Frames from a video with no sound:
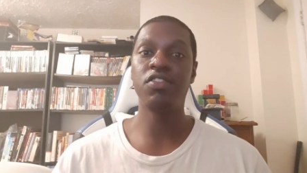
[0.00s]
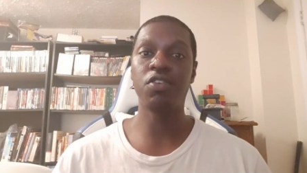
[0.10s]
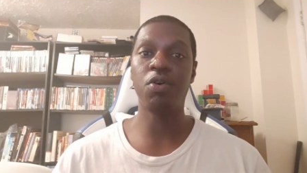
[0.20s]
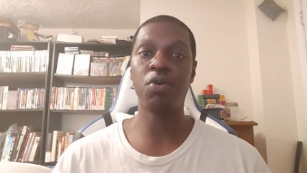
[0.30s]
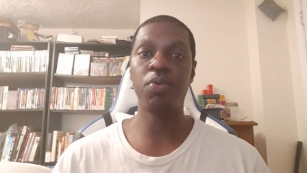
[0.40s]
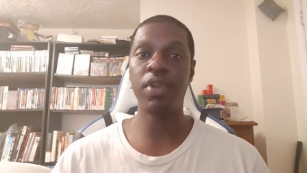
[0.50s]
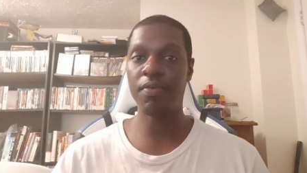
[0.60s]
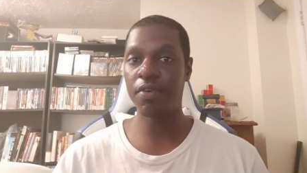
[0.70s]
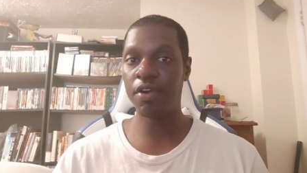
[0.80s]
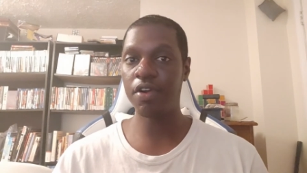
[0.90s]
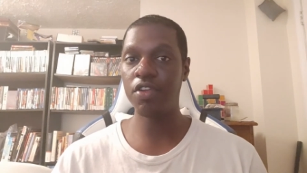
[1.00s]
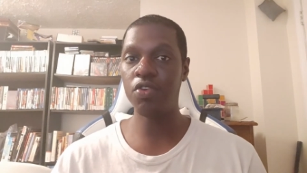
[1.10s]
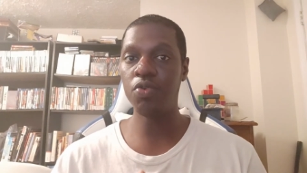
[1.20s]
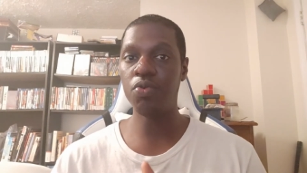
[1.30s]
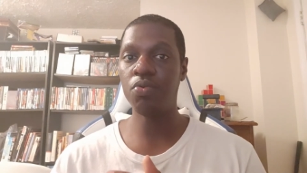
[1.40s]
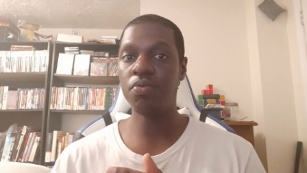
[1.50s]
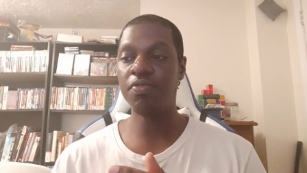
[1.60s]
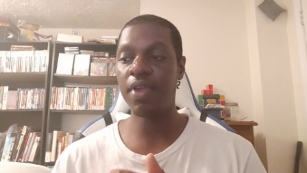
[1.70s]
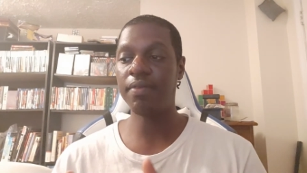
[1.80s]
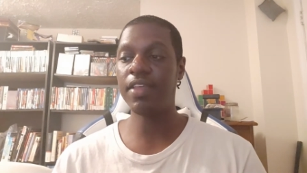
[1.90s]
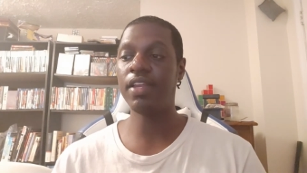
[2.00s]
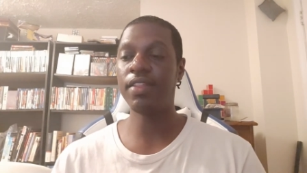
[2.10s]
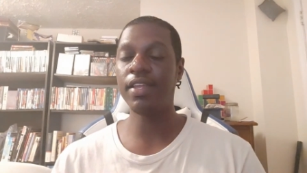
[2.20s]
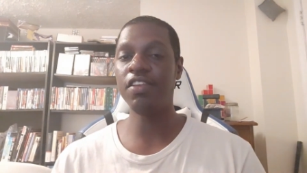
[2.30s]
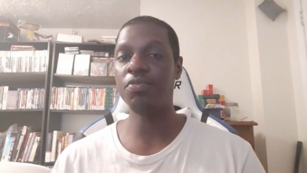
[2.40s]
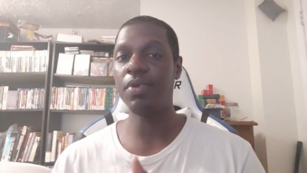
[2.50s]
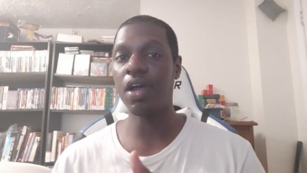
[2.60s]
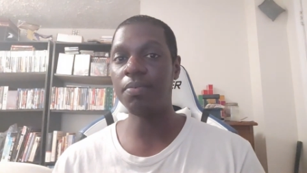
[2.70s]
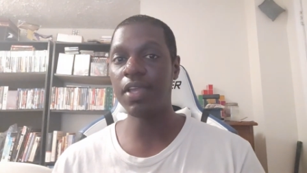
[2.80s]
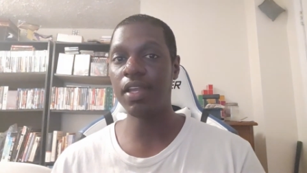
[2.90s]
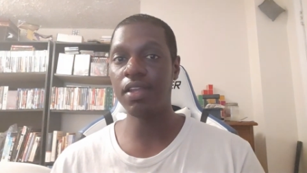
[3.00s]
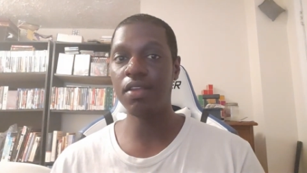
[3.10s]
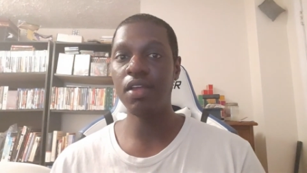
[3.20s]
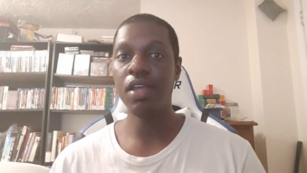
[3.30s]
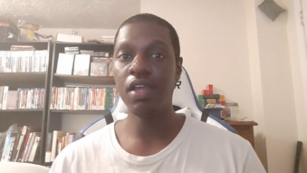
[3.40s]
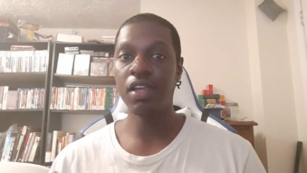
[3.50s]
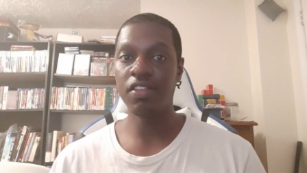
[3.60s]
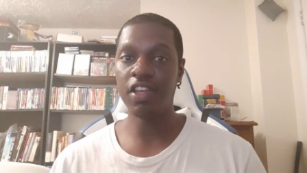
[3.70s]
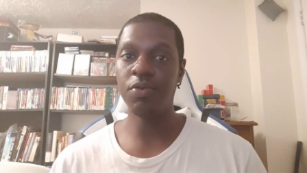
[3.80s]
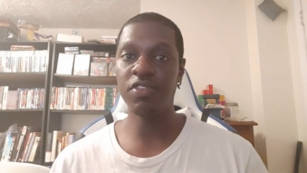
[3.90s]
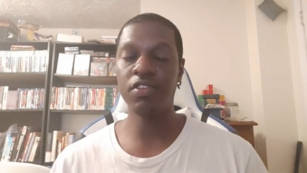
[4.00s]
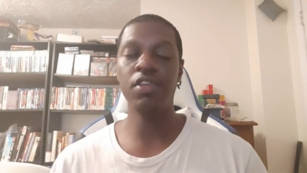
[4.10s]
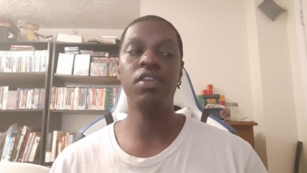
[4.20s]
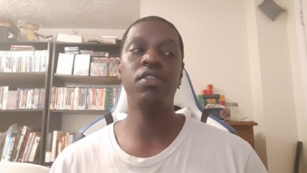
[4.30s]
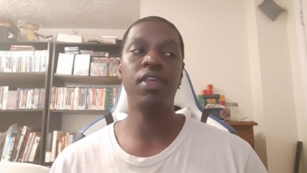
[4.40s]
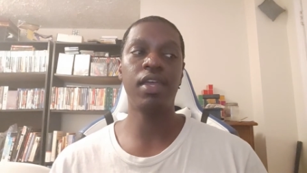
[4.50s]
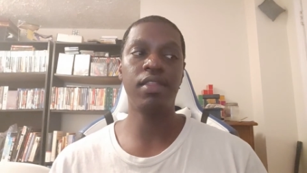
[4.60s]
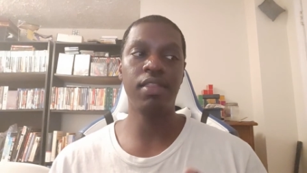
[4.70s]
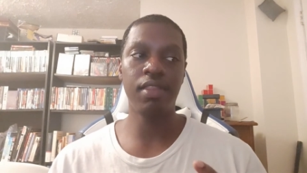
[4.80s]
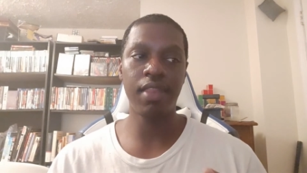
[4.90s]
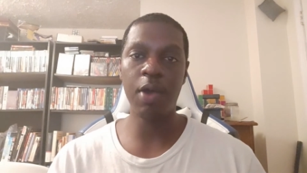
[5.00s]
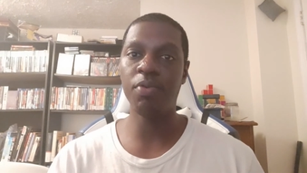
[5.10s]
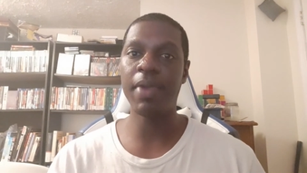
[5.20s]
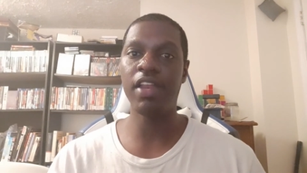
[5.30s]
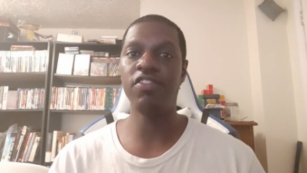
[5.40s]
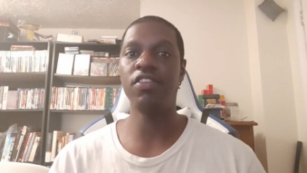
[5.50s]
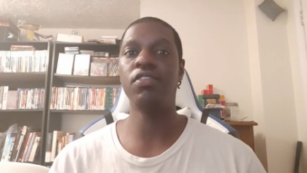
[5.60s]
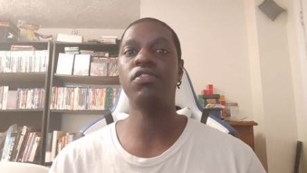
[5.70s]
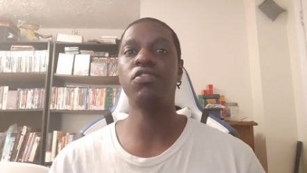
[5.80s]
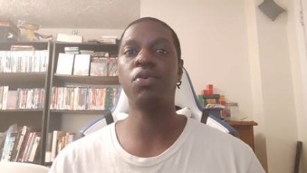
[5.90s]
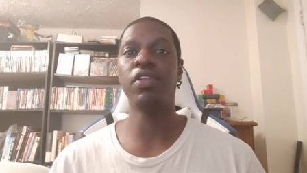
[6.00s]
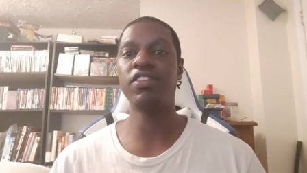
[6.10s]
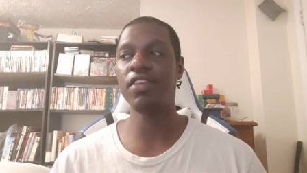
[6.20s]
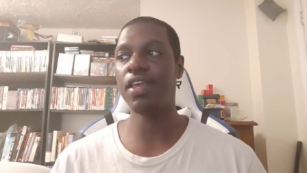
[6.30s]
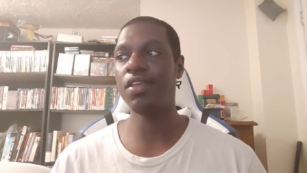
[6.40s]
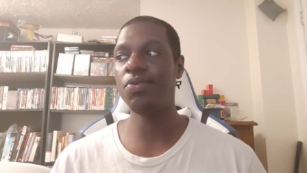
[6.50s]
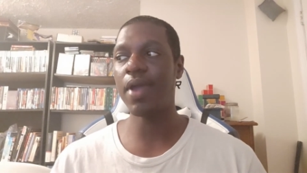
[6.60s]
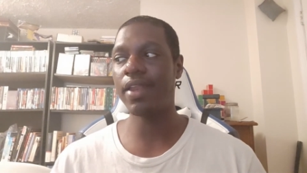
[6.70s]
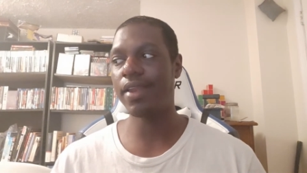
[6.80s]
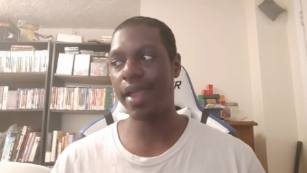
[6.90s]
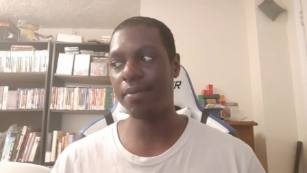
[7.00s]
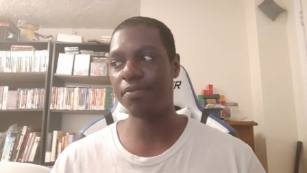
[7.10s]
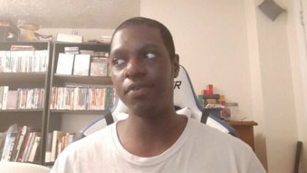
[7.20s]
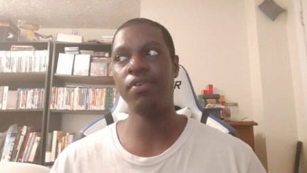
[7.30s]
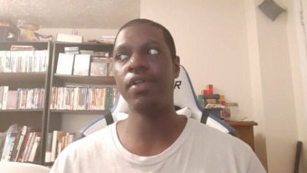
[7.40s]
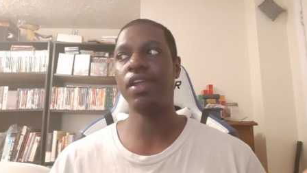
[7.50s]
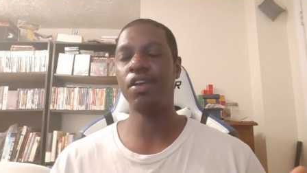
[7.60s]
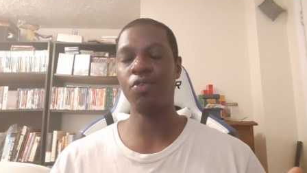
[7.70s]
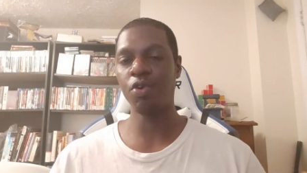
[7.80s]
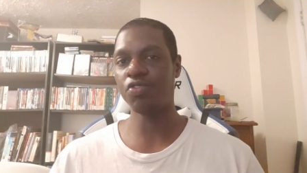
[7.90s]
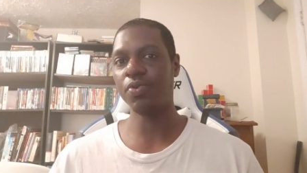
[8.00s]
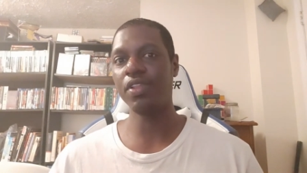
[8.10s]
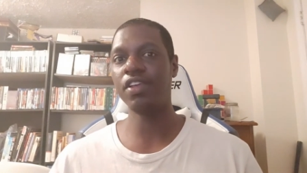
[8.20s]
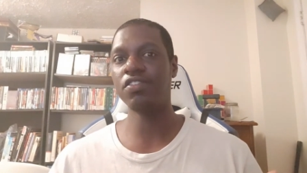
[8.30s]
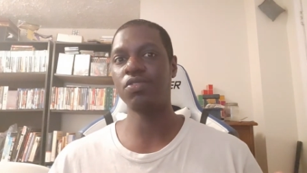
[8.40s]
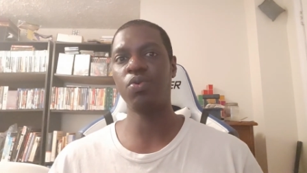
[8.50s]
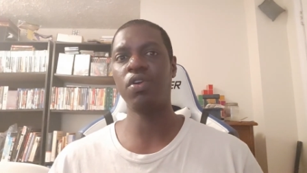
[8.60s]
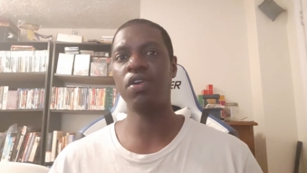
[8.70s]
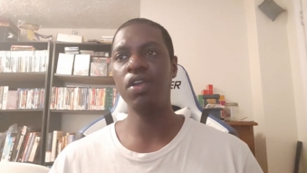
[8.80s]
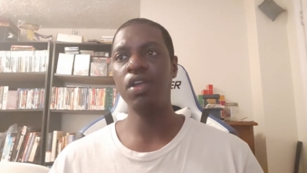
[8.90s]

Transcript: So, whenever you if you have data that needs to be updated continuously, then that would manage it. So, let's say you had an app for like a grocery list or